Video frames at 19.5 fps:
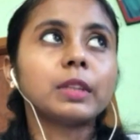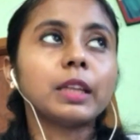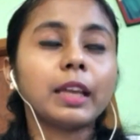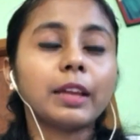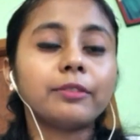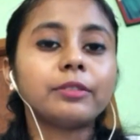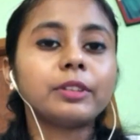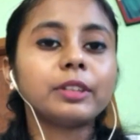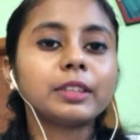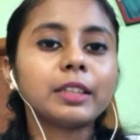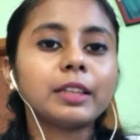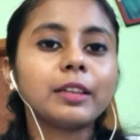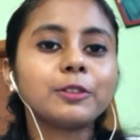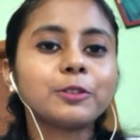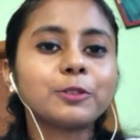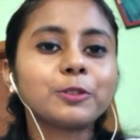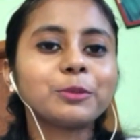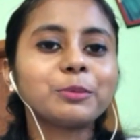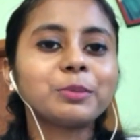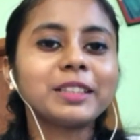Everything
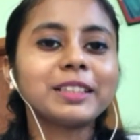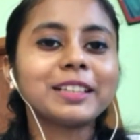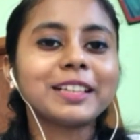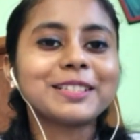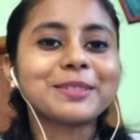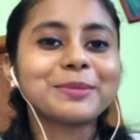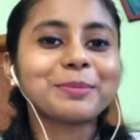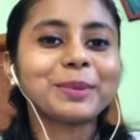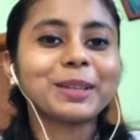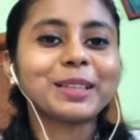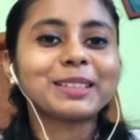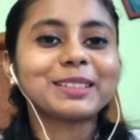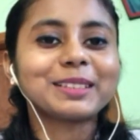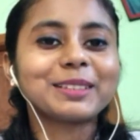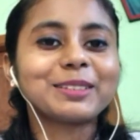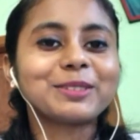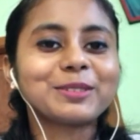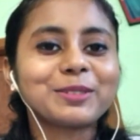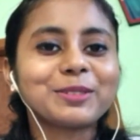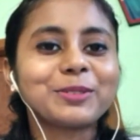should be
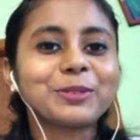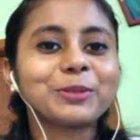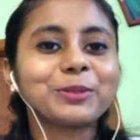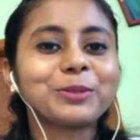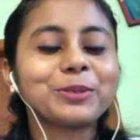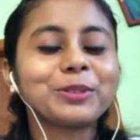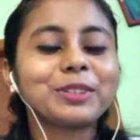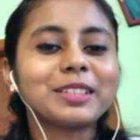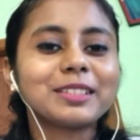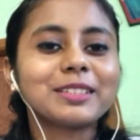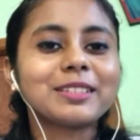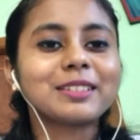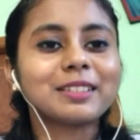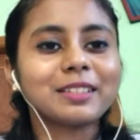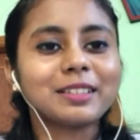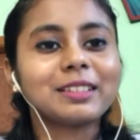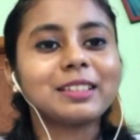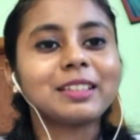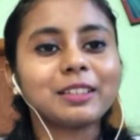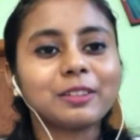respected. So it's
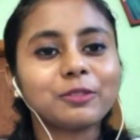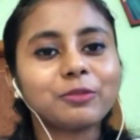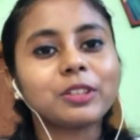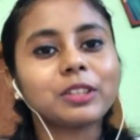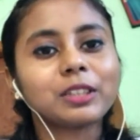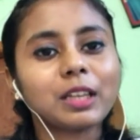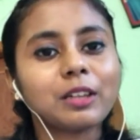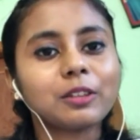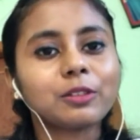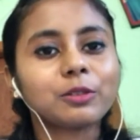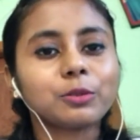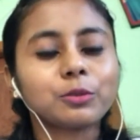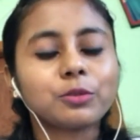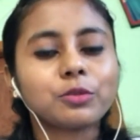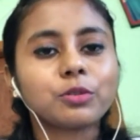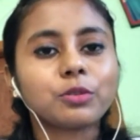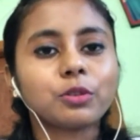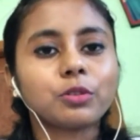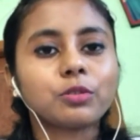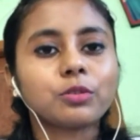the thing with our
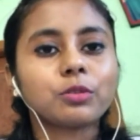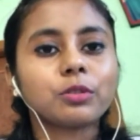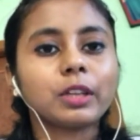clothes also.